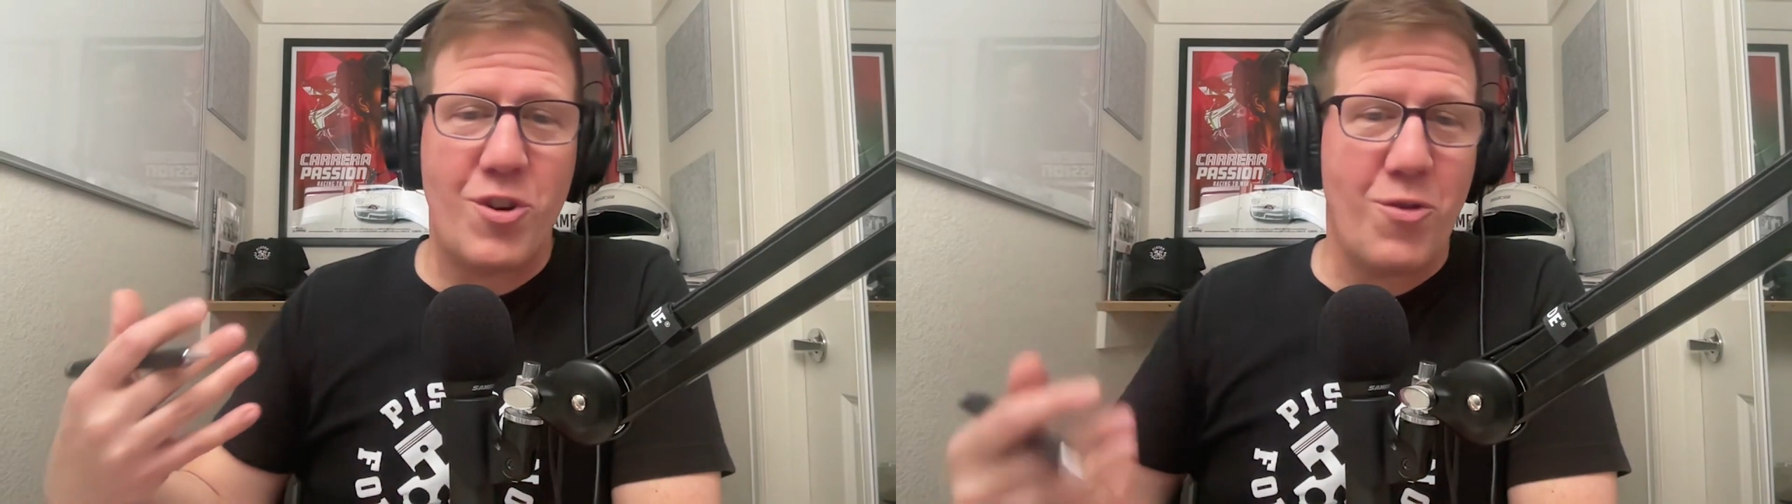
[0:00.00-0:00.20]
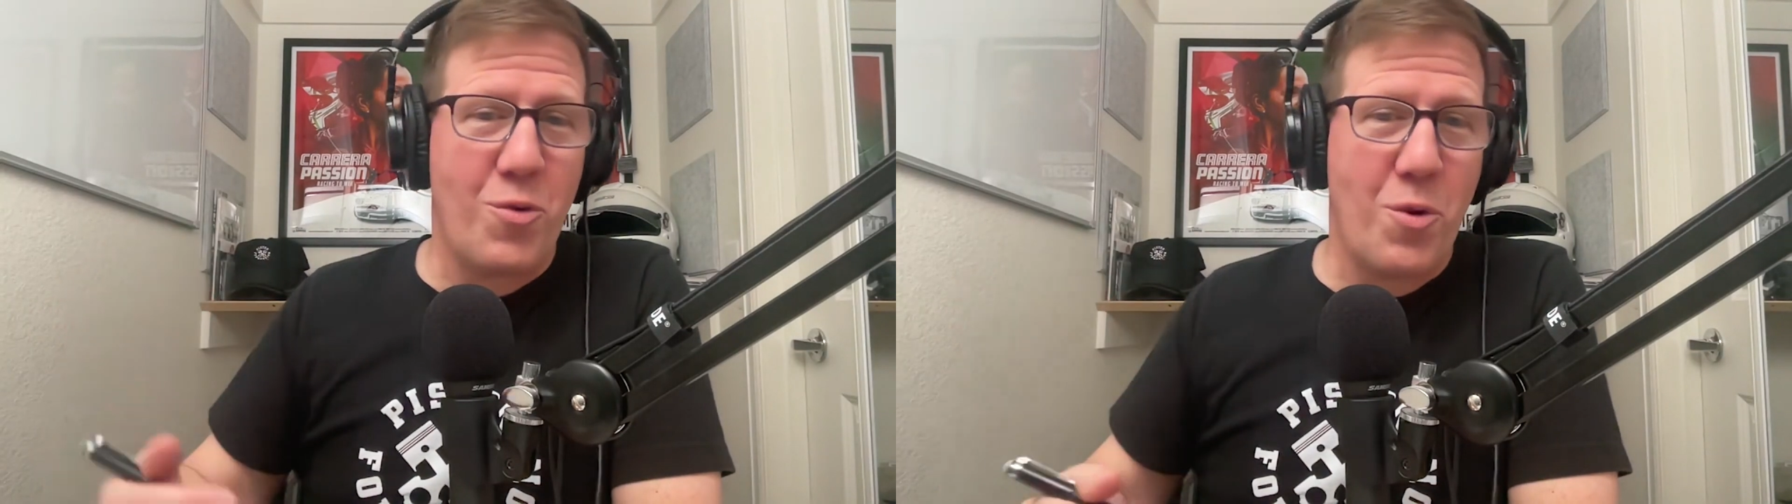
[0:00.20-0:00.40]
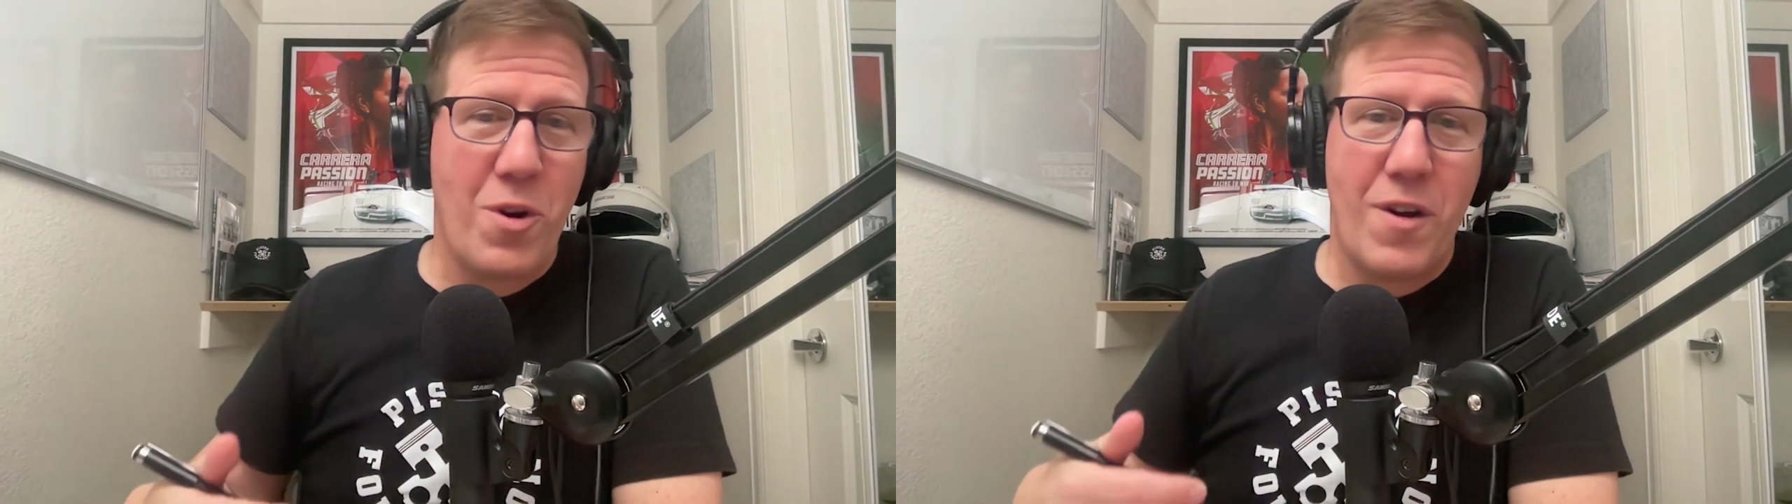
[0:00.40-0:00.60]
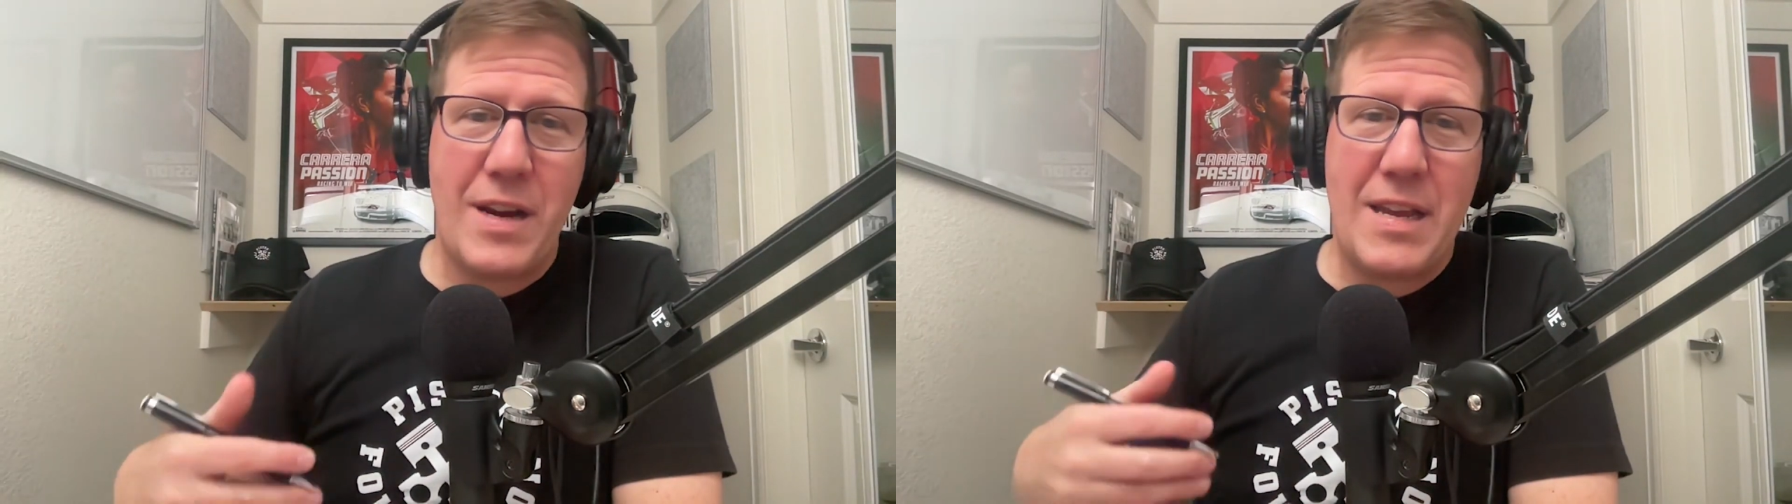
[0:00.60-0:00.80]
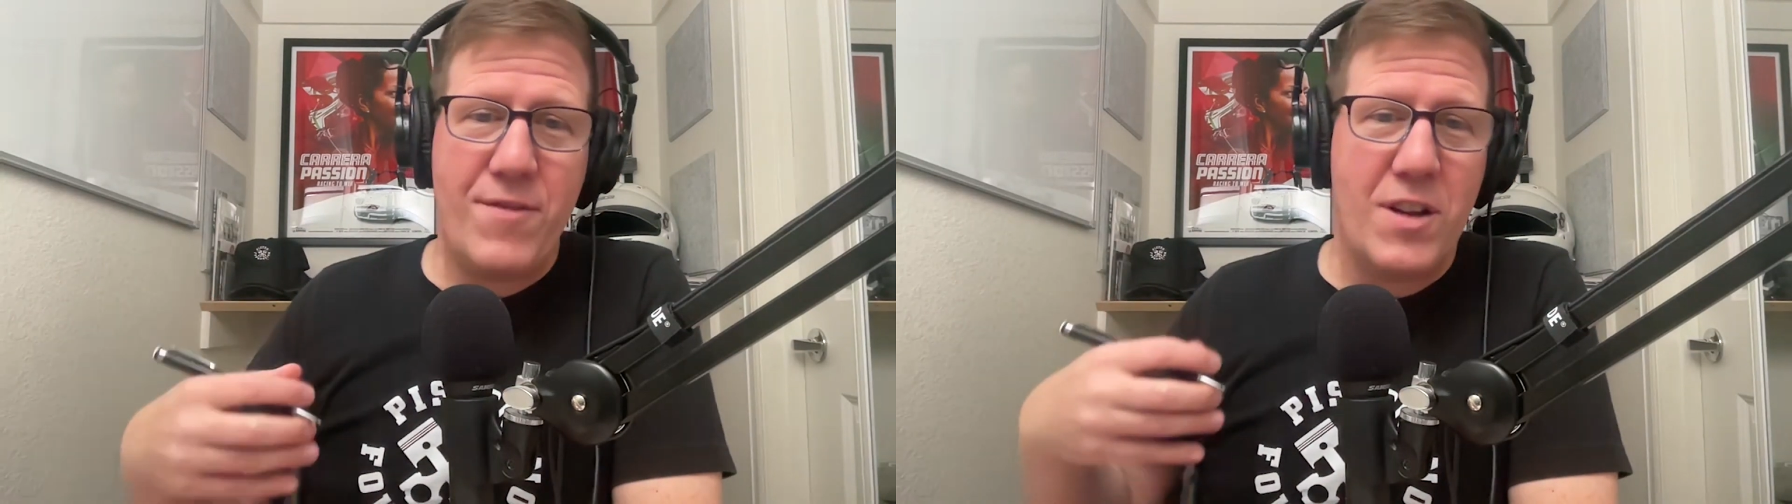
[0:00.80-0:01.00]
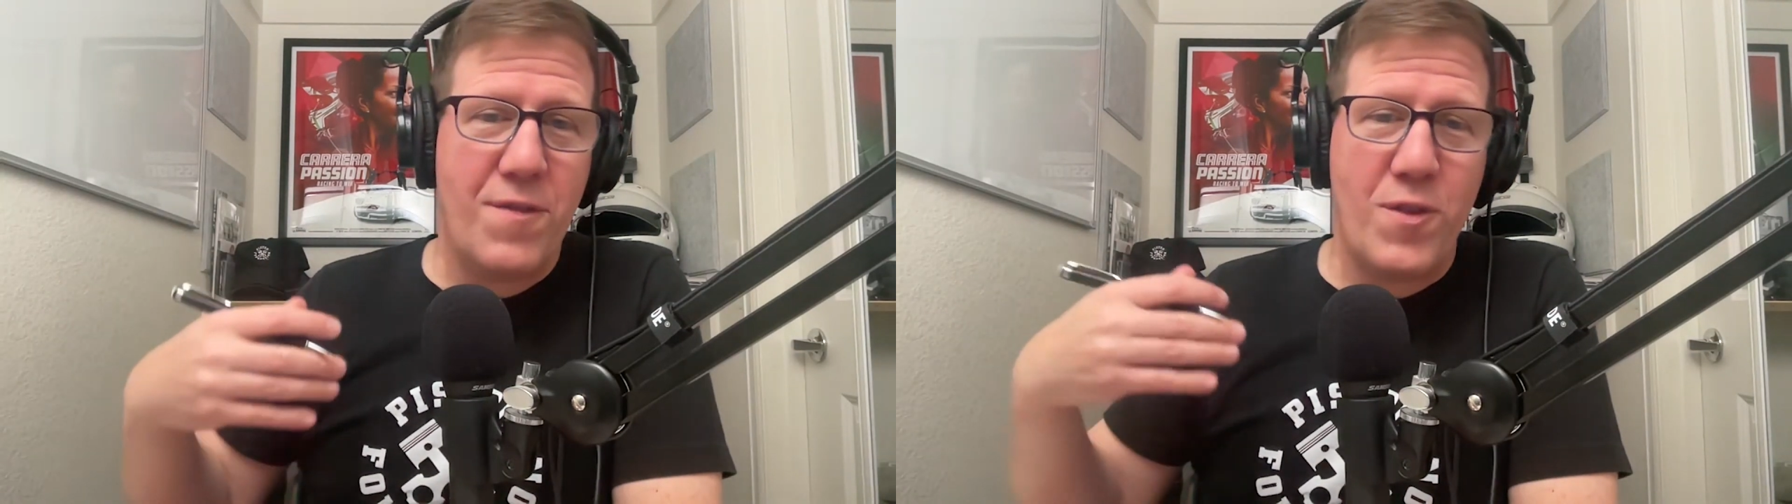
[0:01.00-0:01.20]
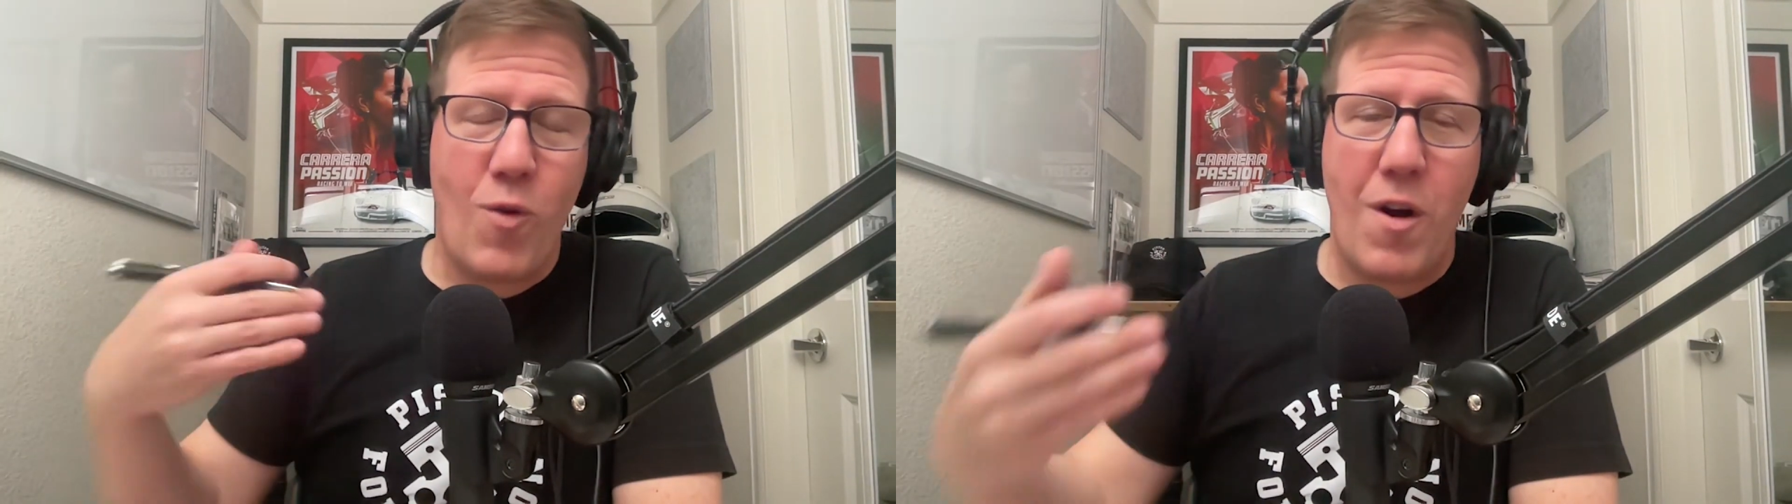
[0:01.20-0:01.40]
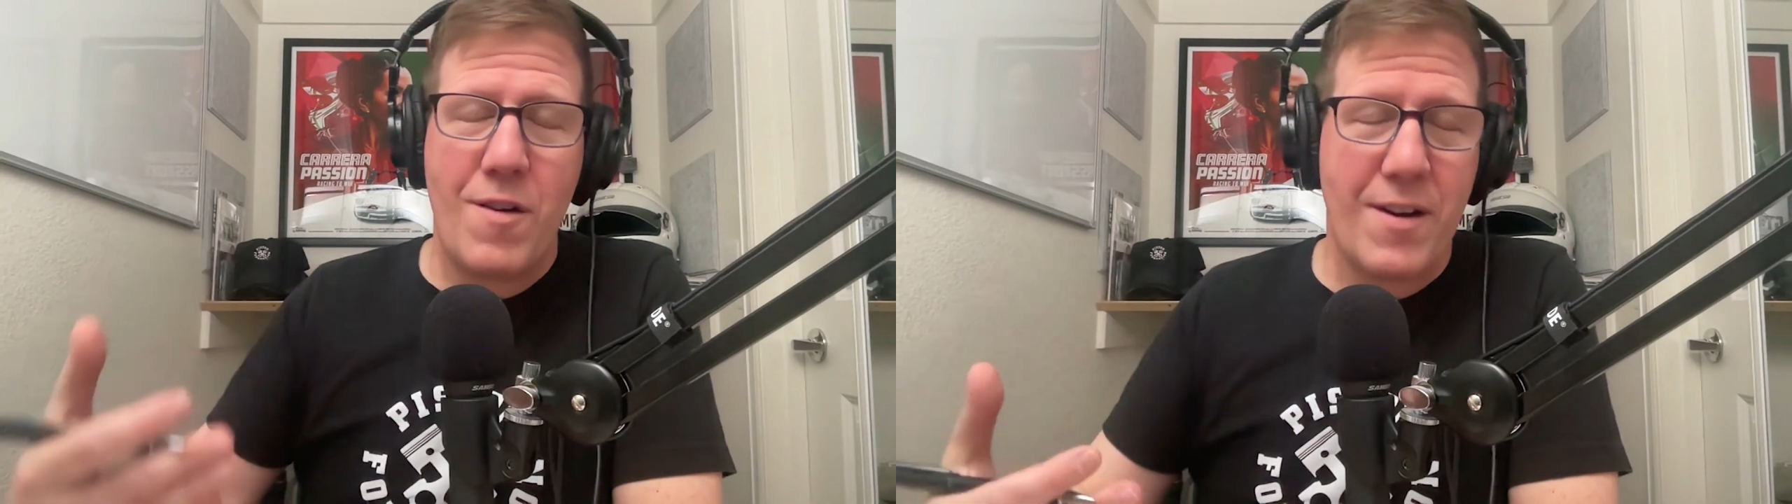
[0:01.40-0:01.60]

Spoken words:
or even if you are